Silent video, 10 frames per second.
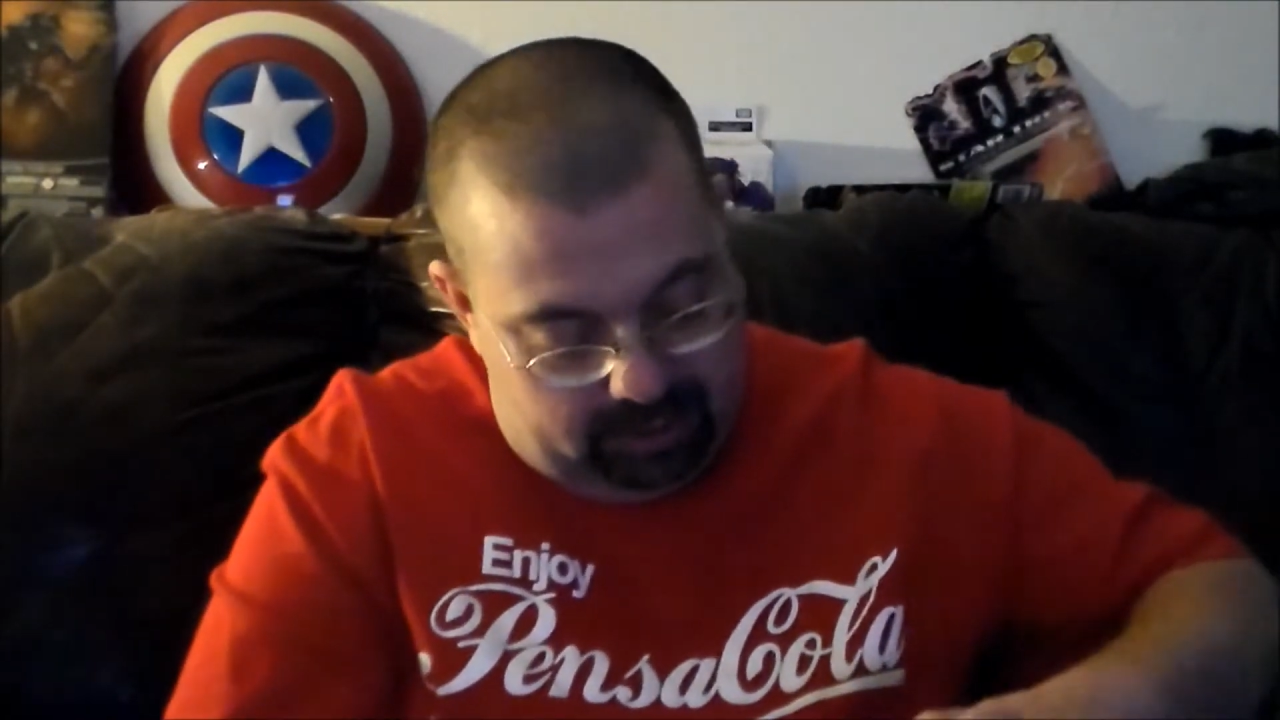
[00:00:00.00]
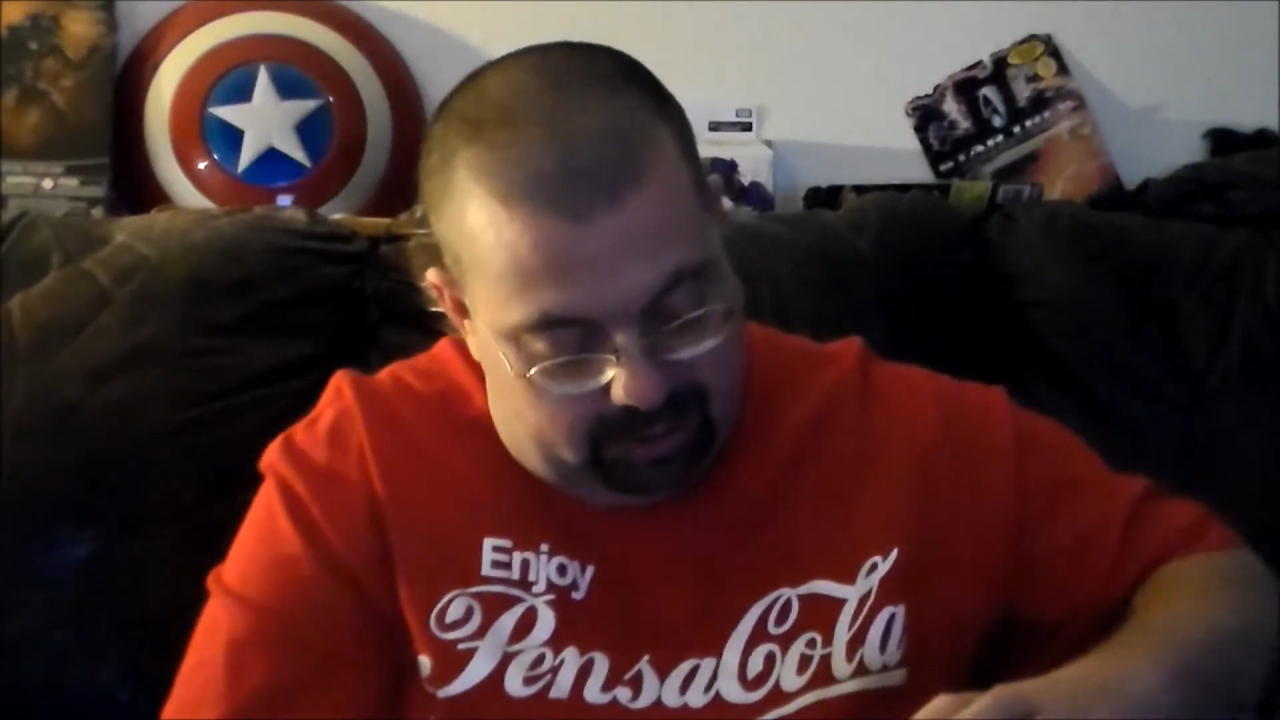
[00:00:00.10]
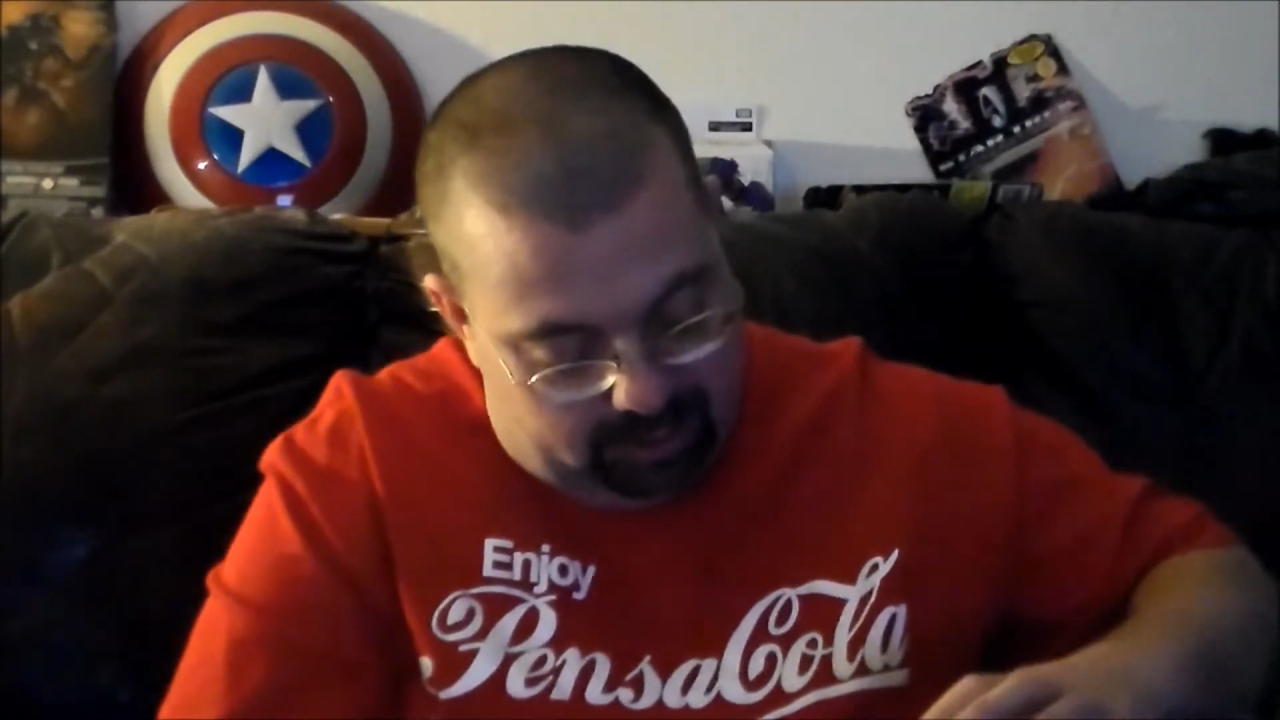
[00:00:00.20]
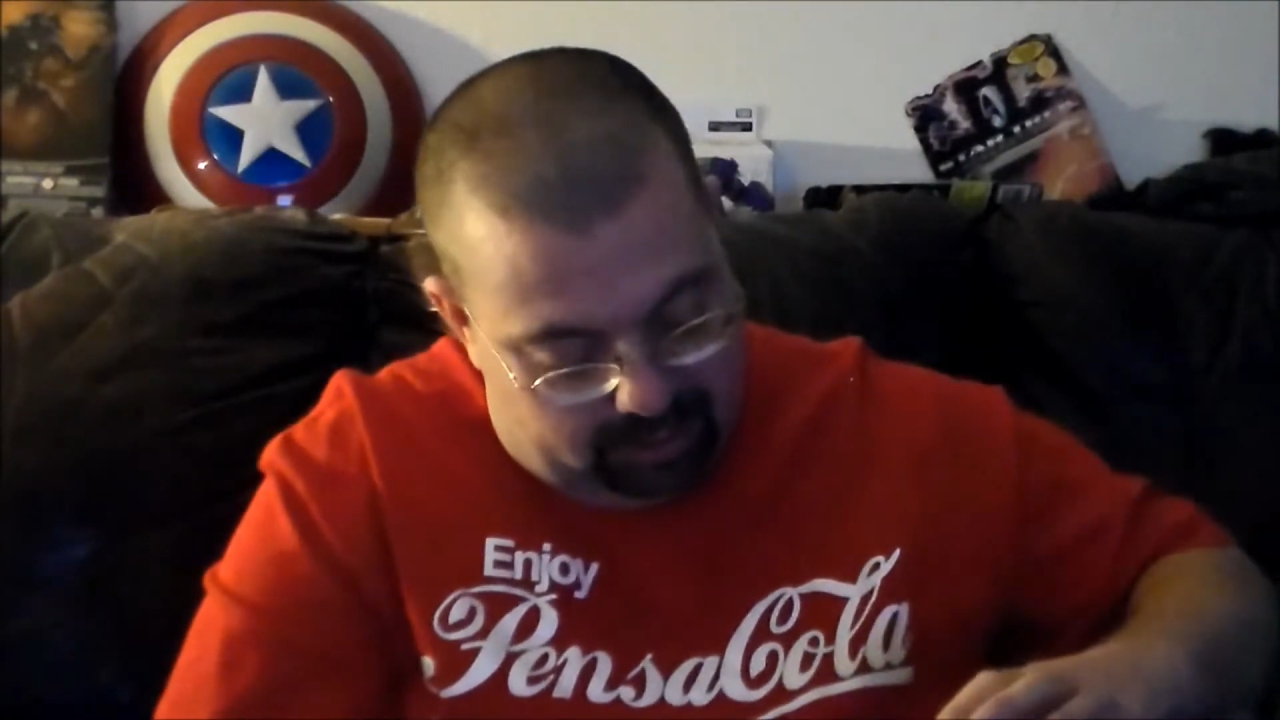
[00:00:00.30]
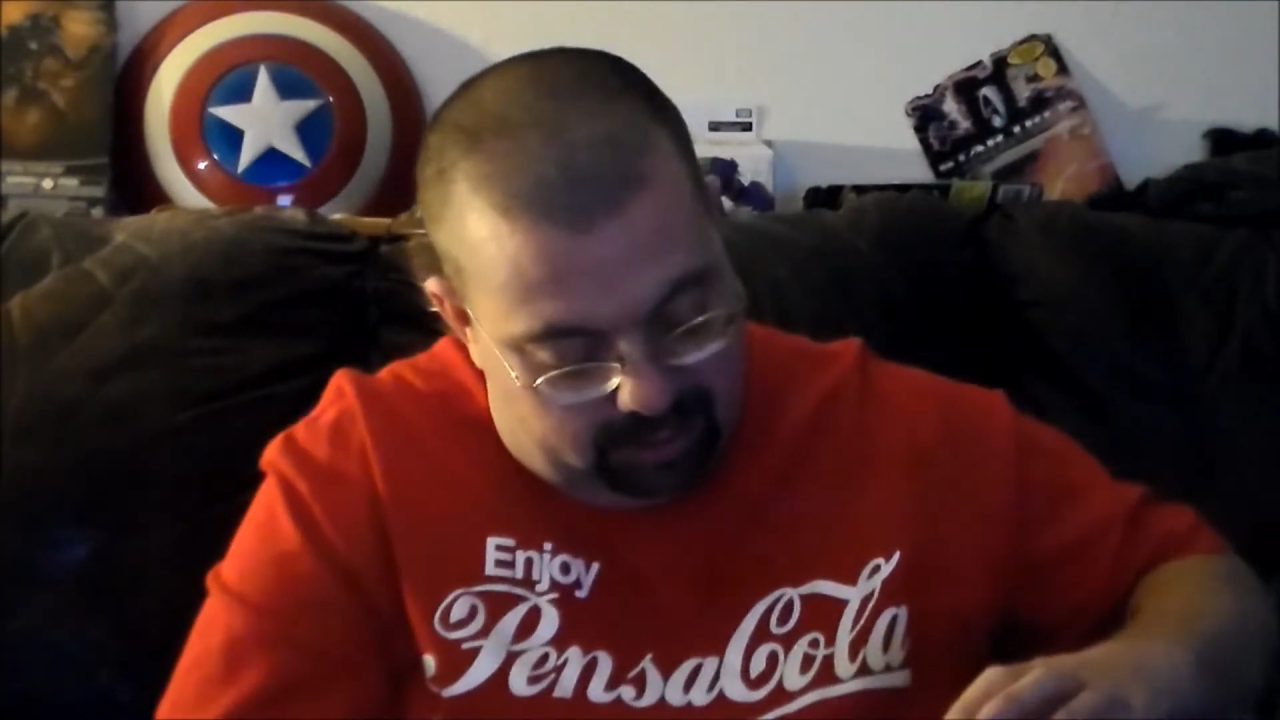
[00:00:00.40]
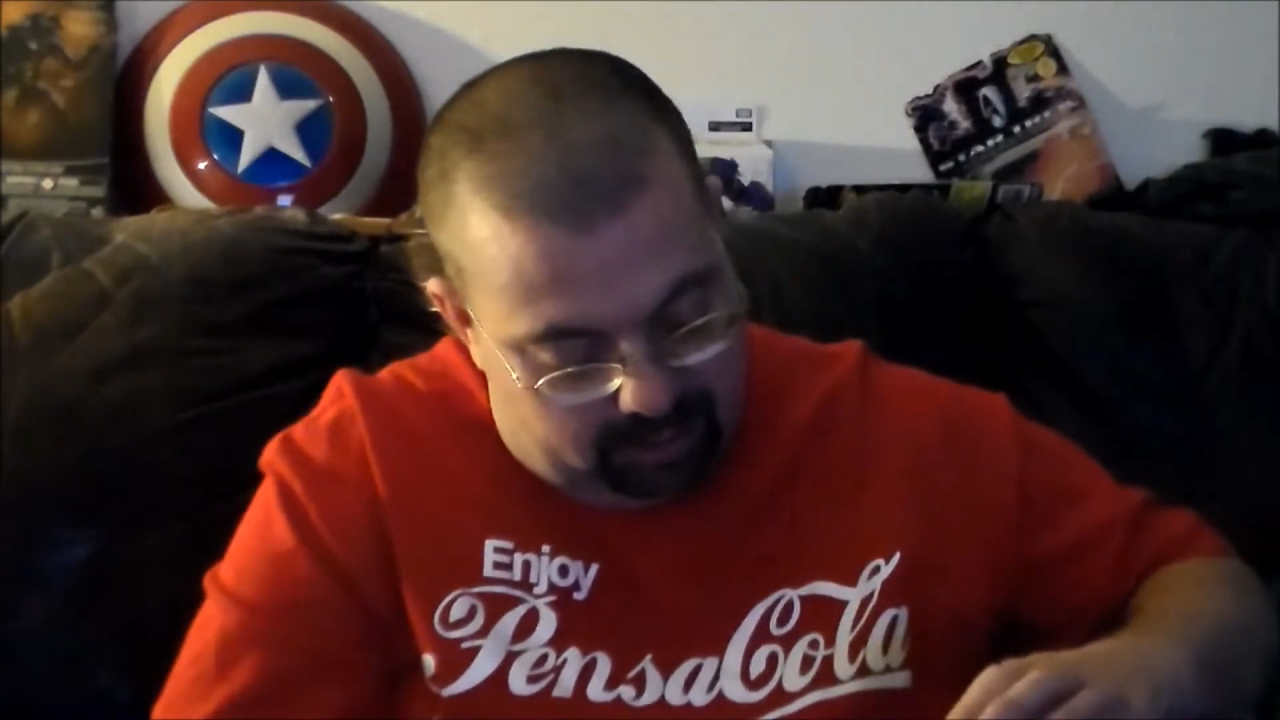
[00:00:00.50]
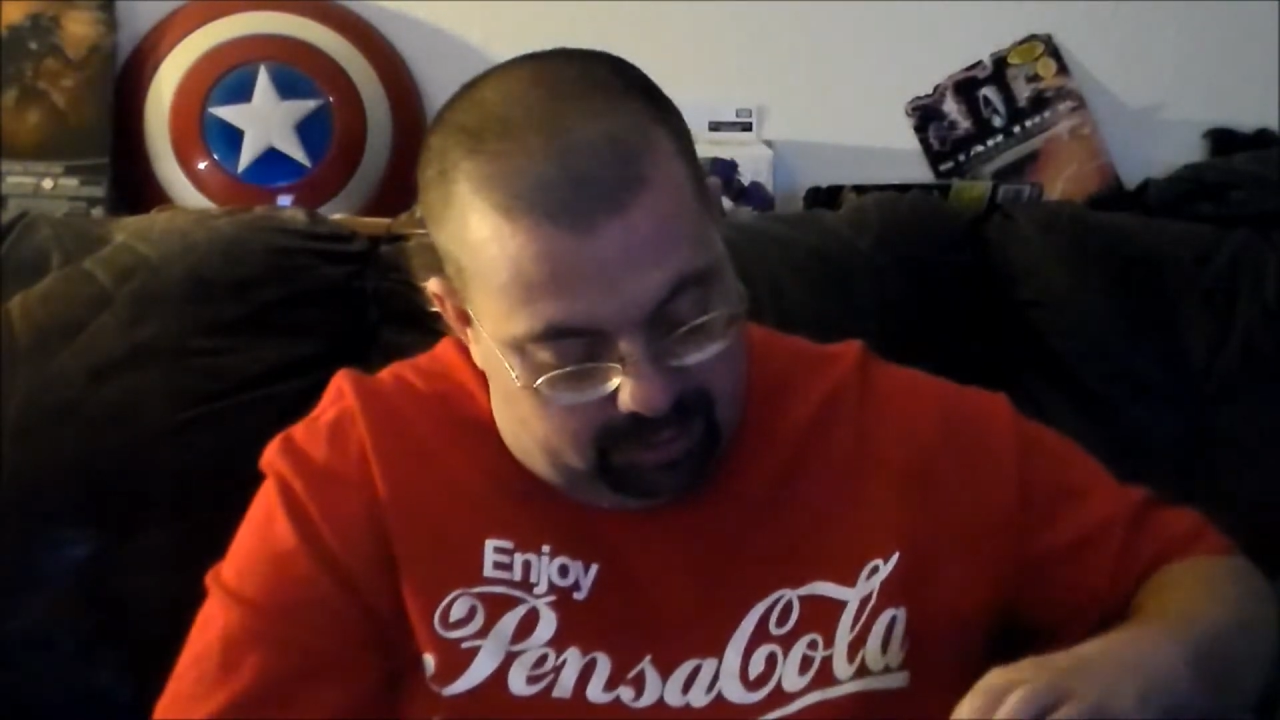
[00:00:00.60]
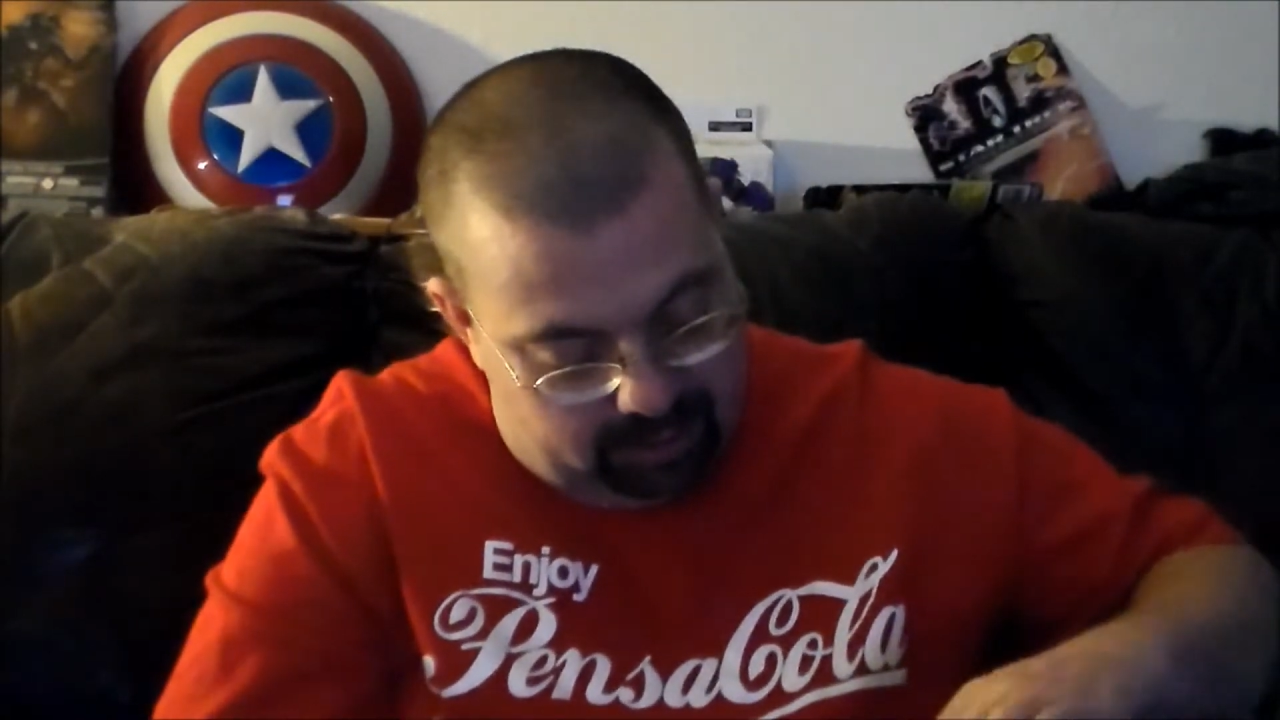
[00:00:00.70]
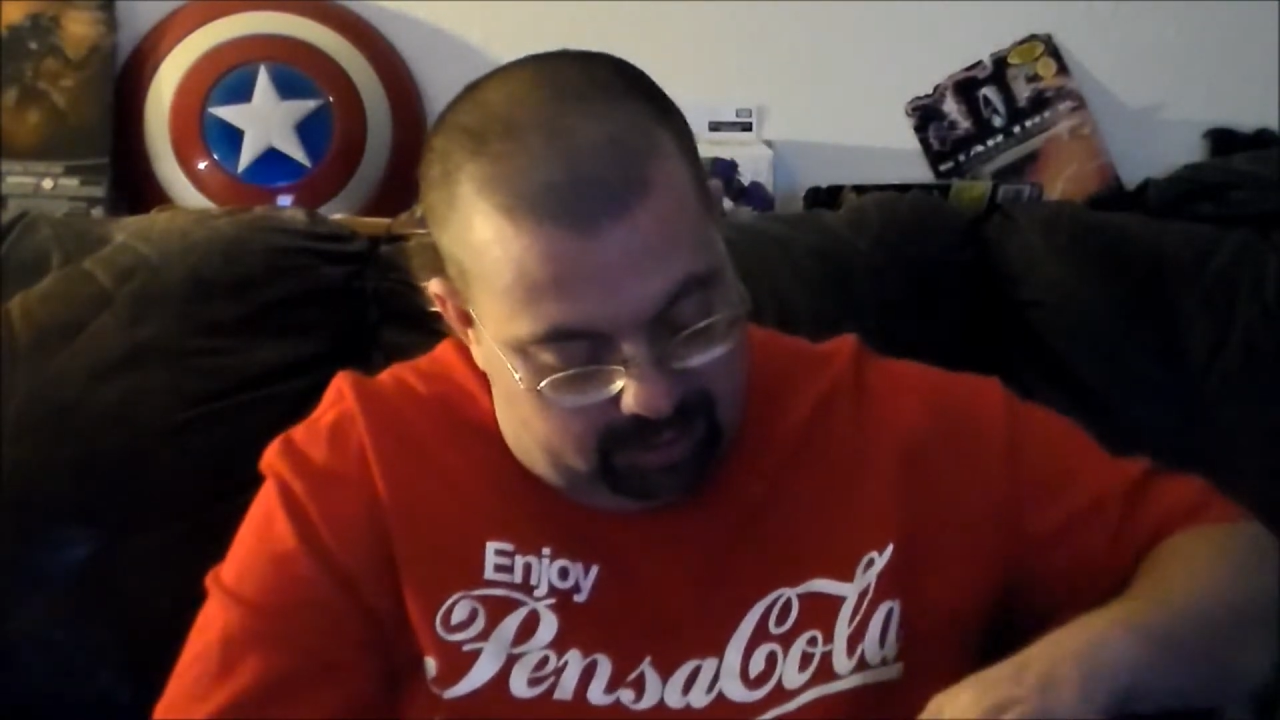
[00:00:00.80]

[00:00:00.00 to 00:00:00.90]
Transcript: here.